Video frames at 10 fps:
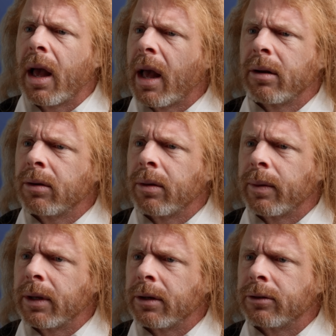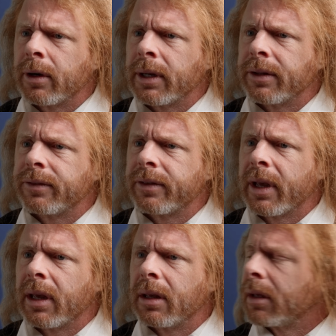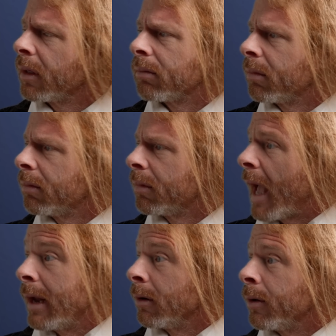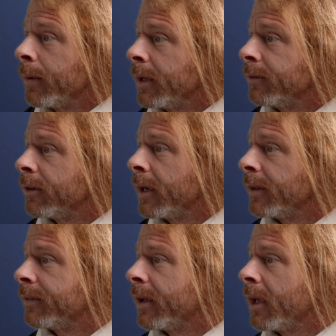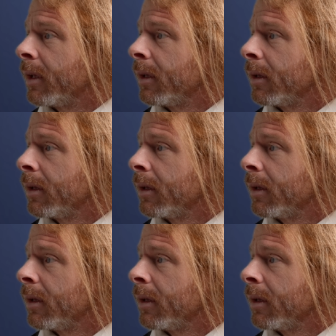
I don't know what you're trying to say. I don't know what he's trying to say.